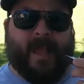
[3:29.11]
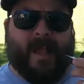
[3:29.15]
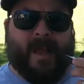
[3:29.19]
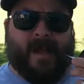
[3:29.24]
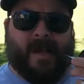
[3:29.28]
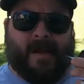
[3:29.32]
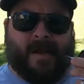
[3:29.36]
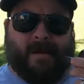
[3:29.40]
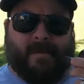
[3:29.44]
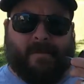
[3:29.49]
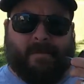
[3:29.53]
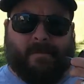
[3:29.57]

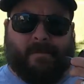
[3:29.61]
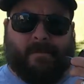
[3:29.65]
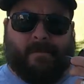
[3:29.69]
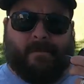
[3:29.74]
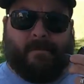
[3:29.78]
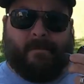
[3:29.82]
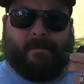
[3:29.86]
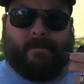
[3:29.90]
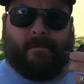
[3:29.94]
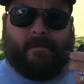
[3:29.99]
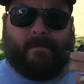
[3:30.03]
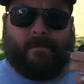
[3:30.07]

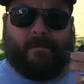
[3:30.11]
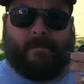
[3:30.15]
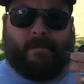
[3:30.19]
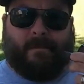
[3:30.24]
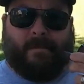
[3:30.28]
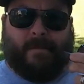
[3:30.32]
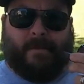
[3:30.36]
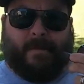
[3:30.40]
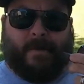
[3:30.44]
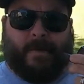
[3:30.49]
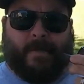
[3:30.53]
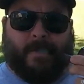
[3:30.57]

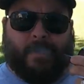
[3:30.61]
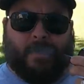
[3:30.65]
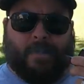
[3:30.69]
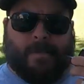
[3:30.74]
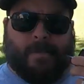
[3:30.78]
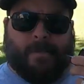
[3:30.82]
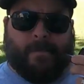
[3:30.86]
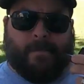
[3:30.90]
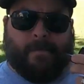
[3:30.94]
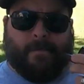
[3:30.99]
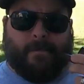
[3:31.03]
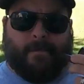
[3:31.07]

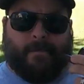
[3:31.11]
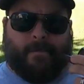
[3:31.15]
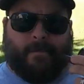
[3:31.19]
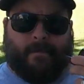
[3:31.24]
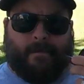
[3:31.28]
No one is speaking in this clip.